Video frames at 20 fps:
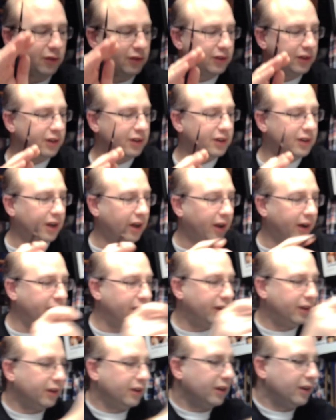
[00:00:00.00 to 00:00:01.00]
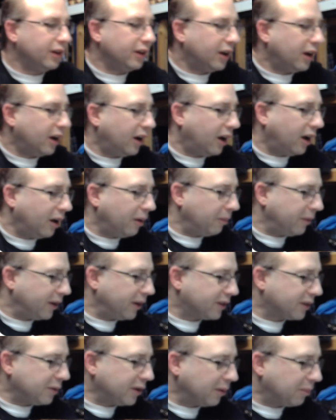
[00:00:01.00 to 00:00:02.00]
to done. Um,
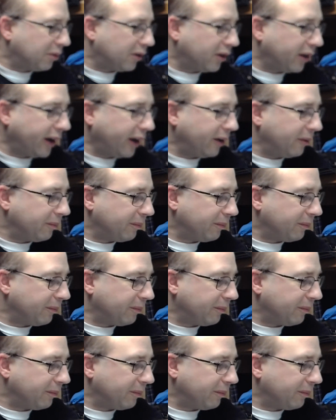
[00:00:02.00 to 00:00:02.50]
that's going to be the plan.